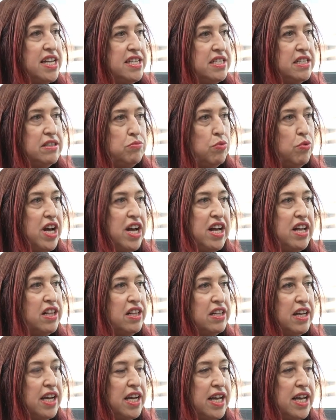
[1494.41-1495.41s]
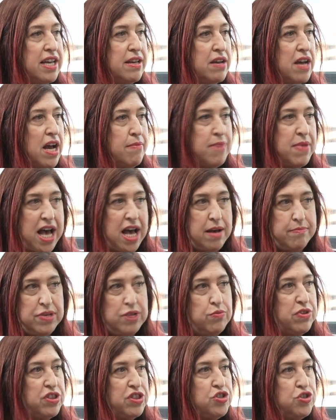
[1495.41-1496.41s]
I did well. I, I'm
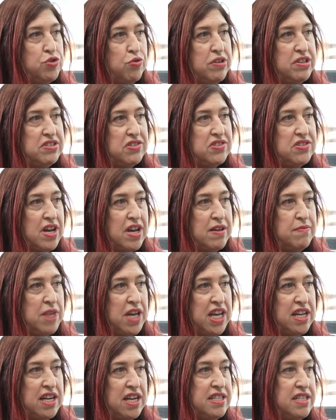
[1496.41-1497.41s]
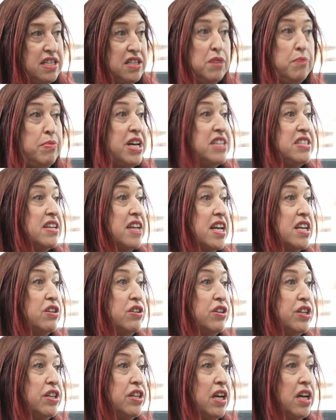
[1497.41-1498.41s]
happy with the choices I made. I did the best I
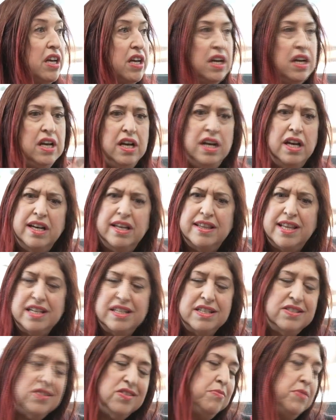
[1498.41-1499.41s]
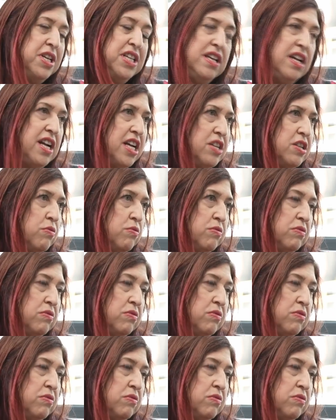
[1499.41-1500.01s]
could. That doesn't mean that I